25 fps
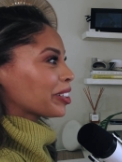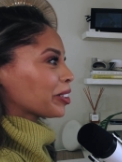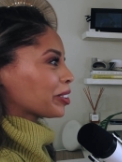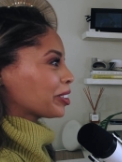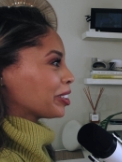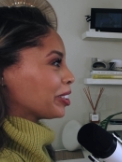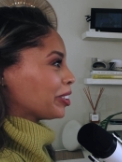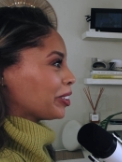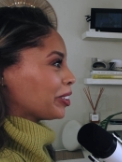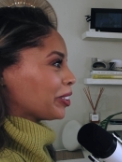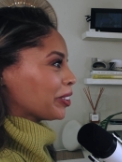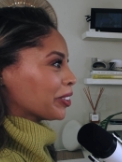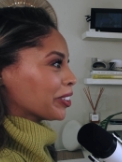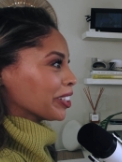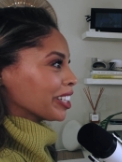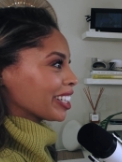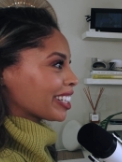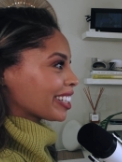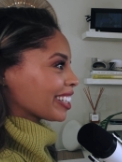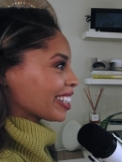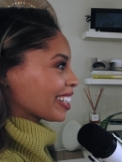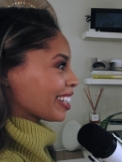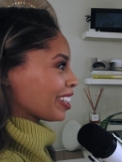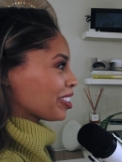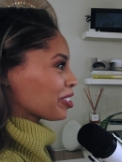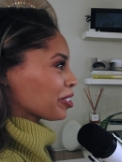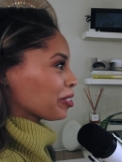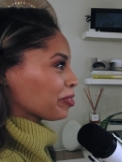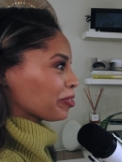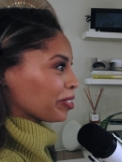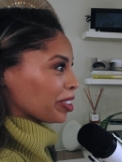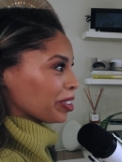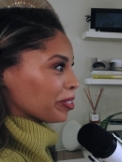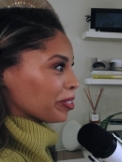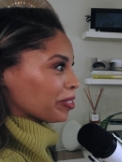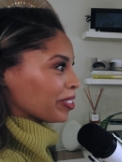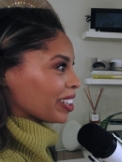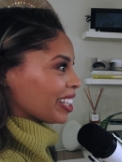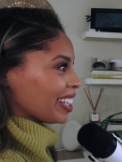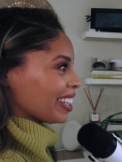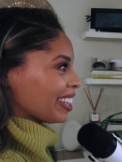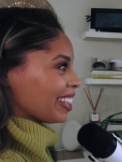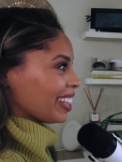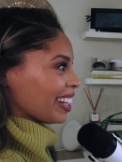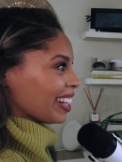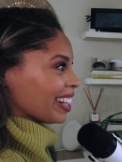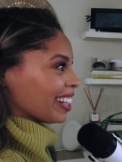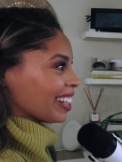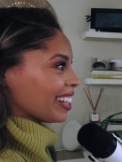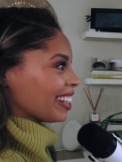Go to New York, get your feet wet
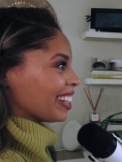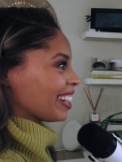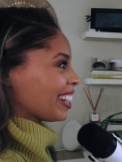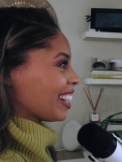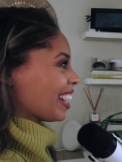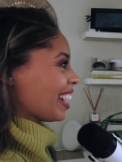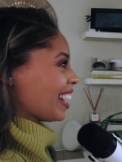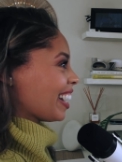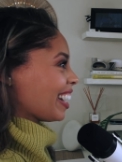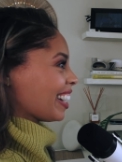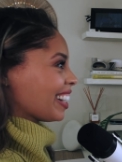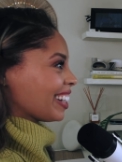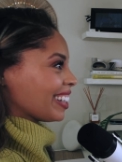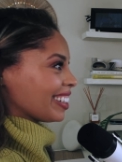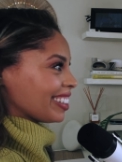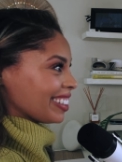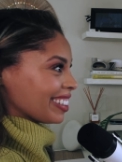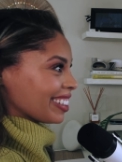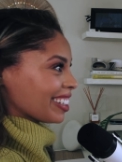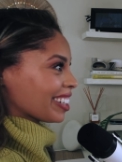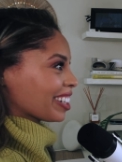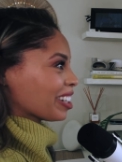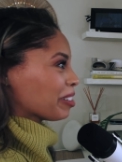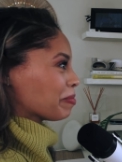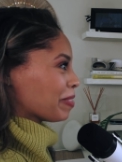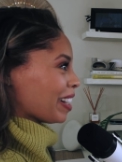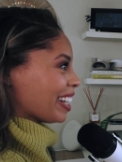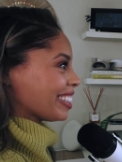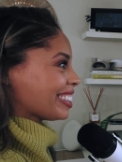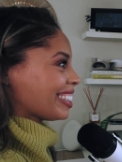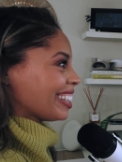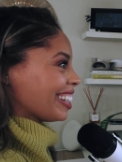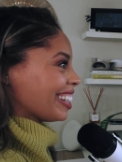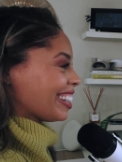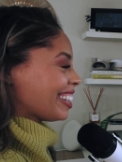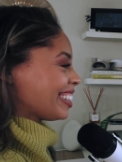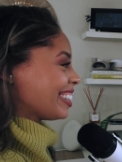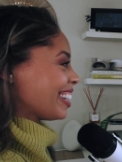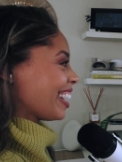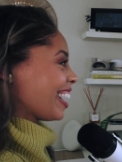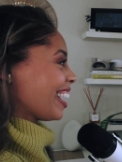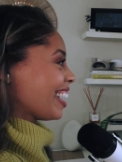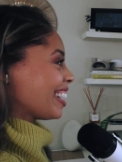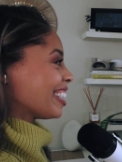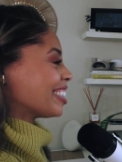there, and come out to LA."